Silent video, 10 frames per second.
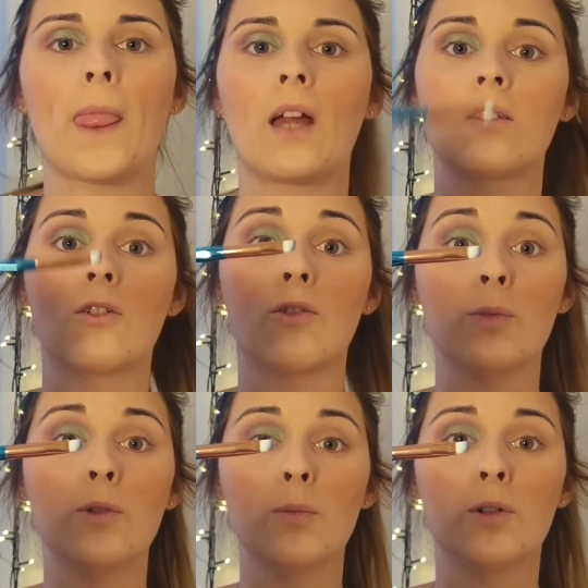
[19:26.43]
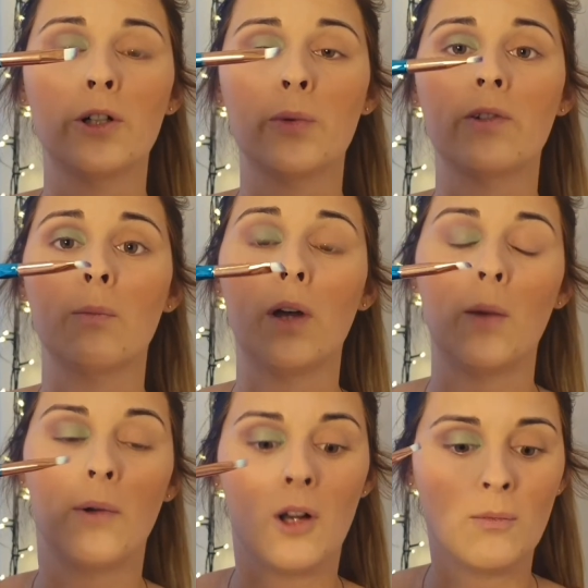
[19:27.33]
So I've got a smaller brush with some
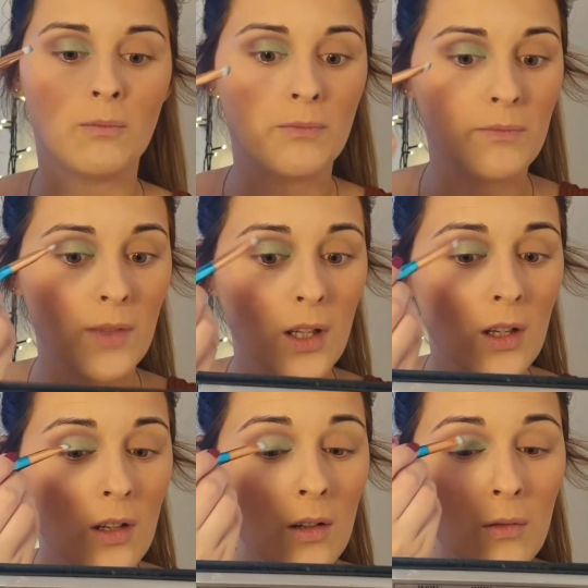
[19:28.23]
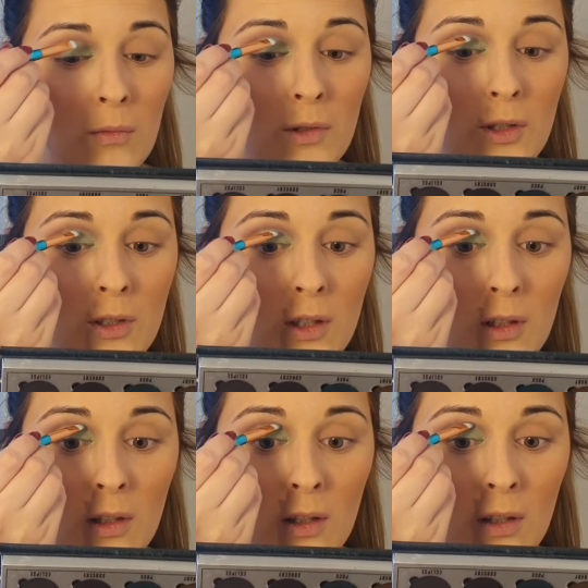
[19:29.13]
purple on. We're just
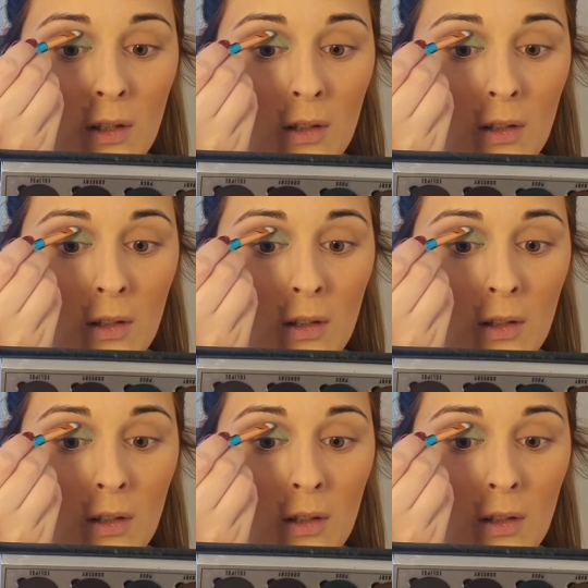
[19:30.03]
gonna